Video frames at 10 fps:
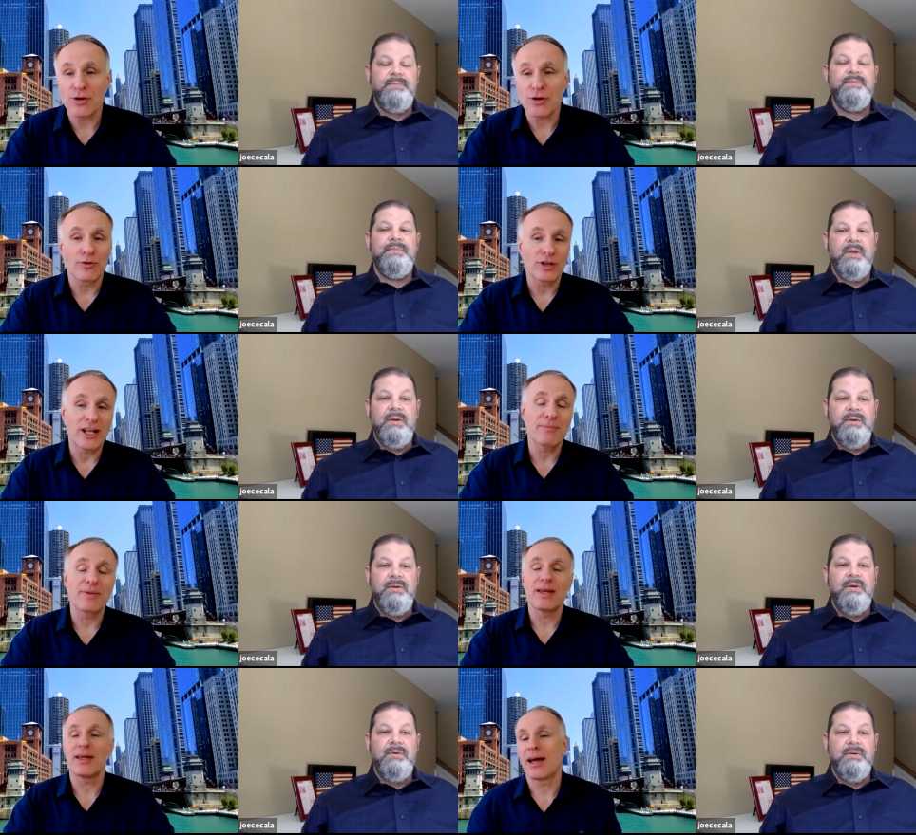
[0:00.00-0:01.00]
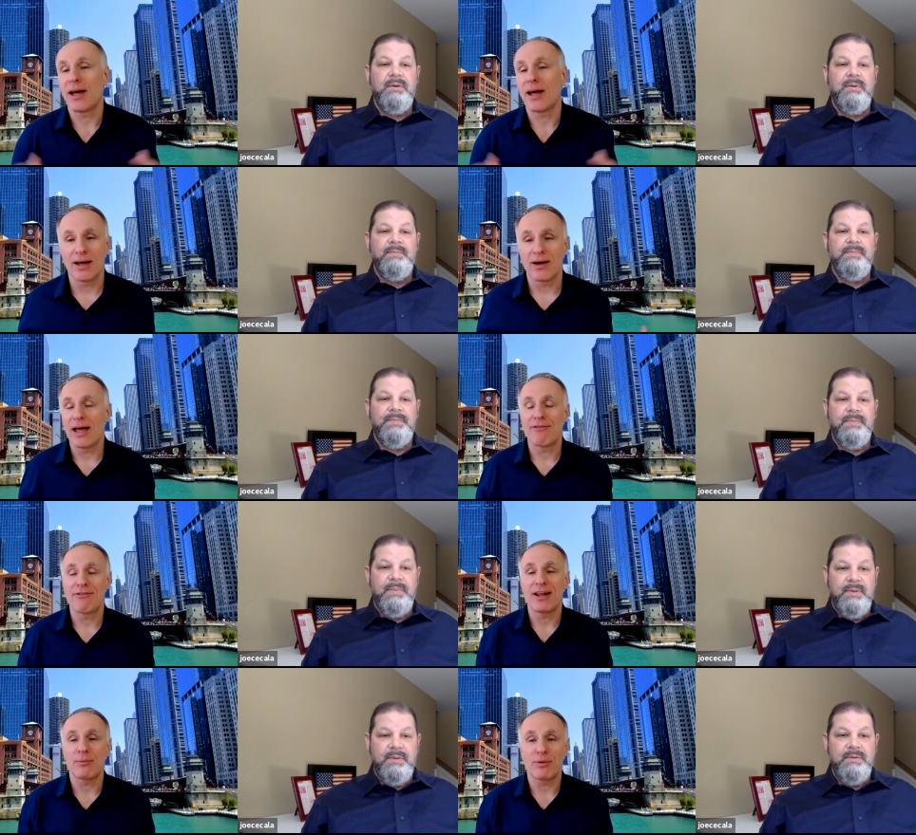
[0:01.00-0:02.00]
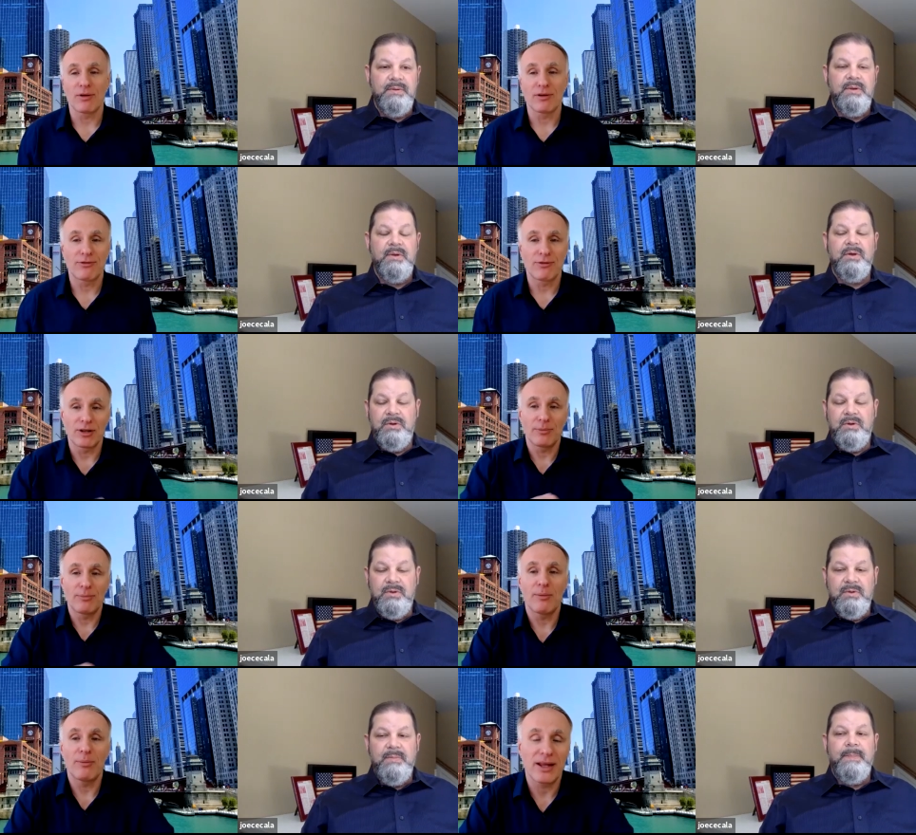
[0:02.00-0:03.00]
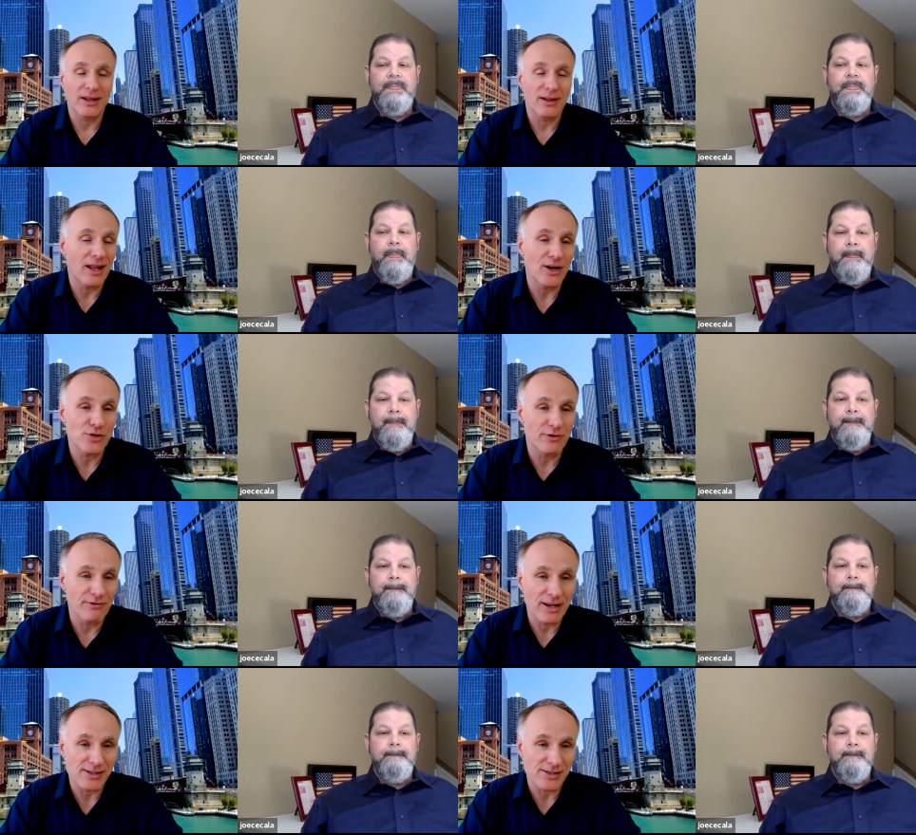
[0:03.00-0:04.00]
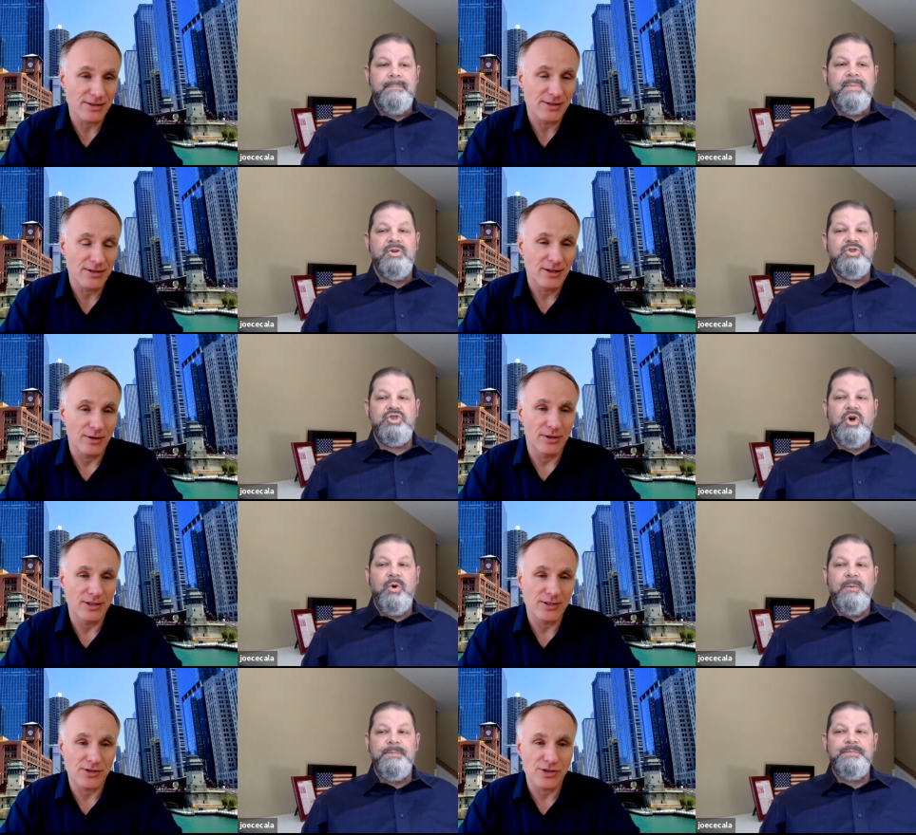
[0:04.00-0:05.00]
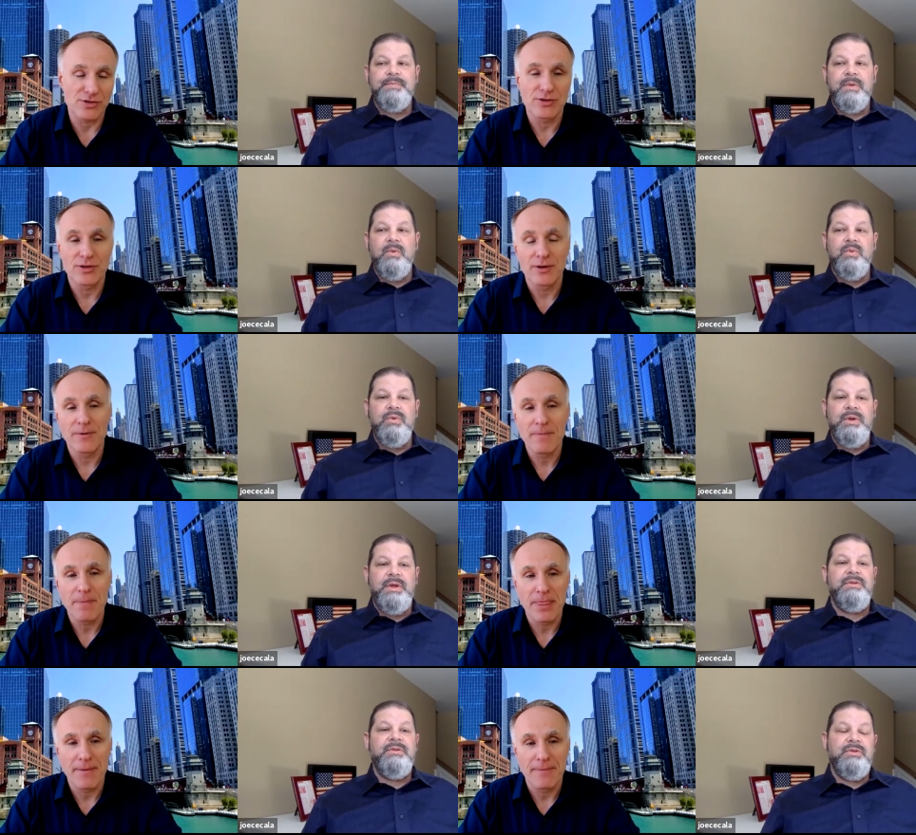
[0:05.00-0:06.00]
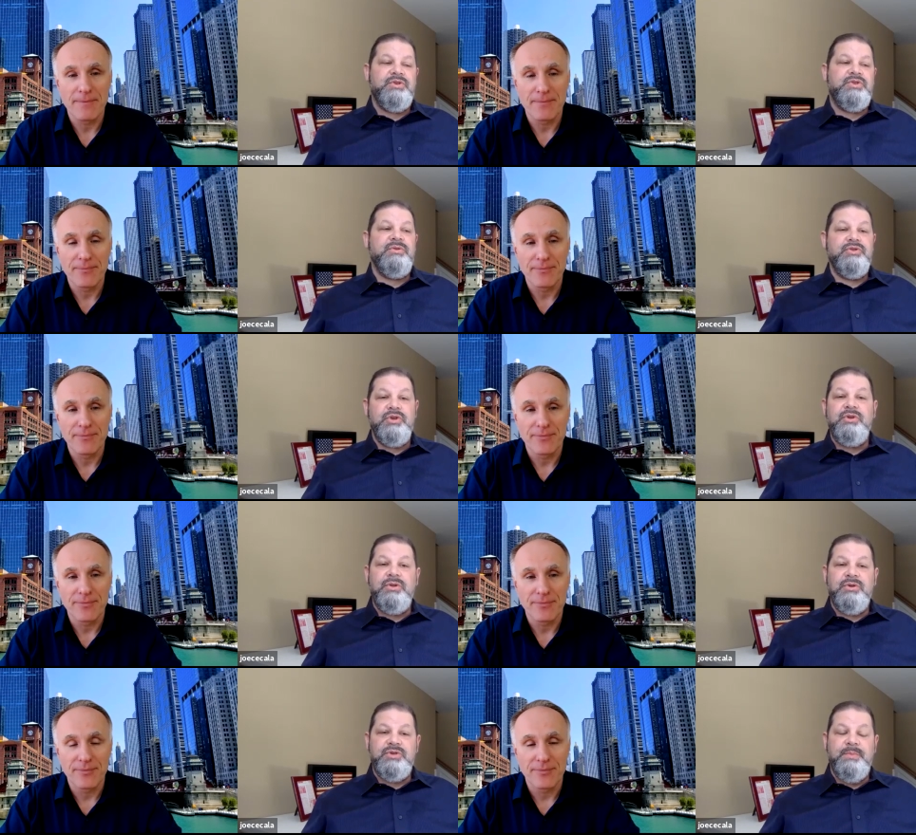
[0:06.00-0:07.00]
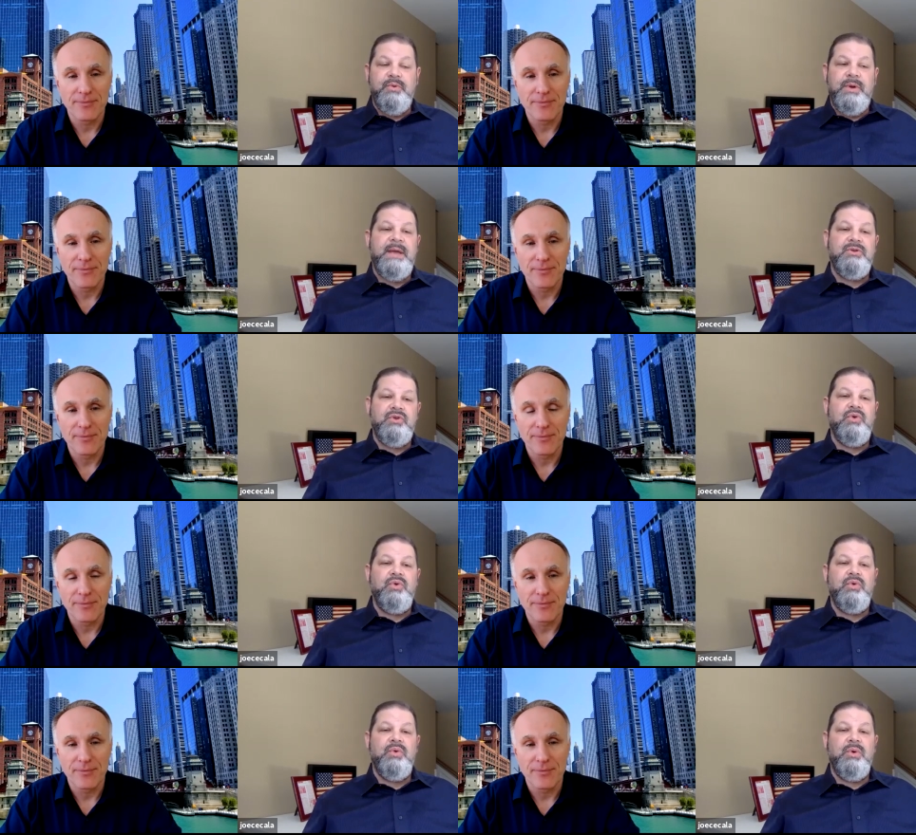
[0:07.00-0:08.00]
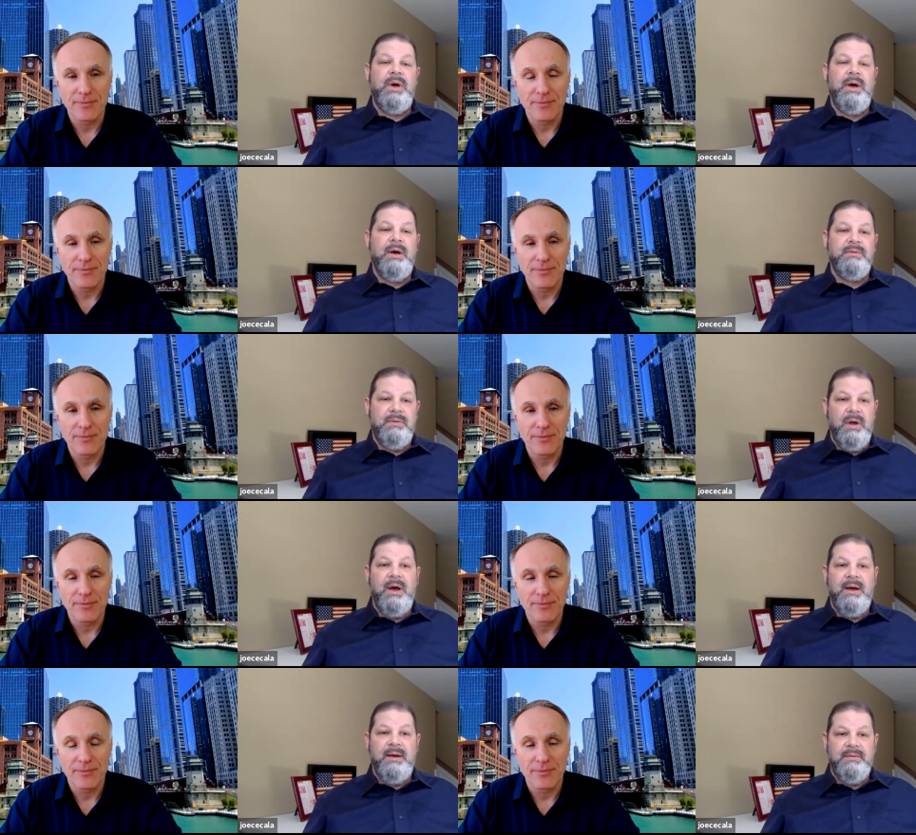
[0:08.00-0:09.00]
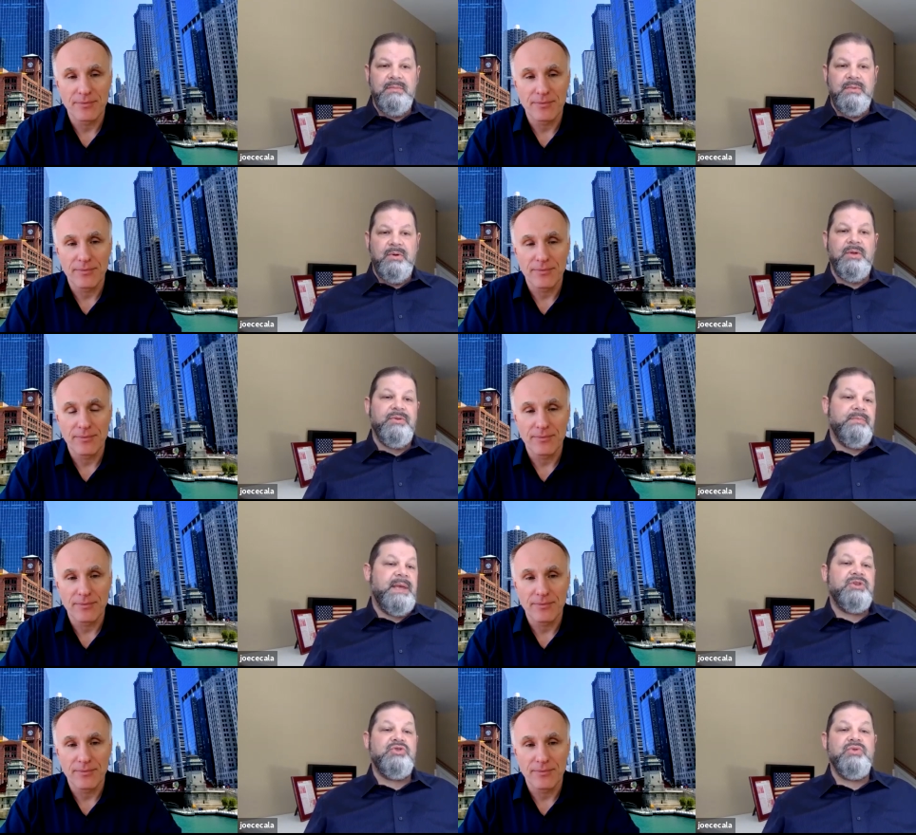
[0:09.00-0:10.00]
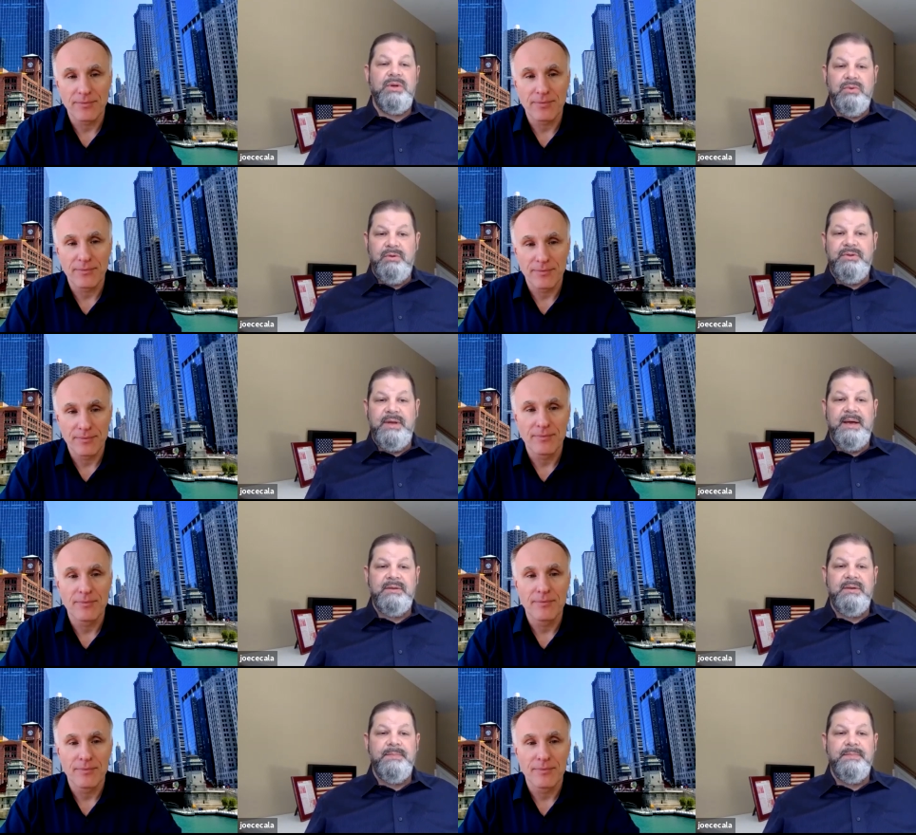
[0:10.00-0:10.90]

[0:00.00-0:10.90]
Speaker 1: or would that be uh, available for the public at large to invest? So
Speaker 2: in the, so there's a there's a brand new uh, law called the Main Street Growth Act,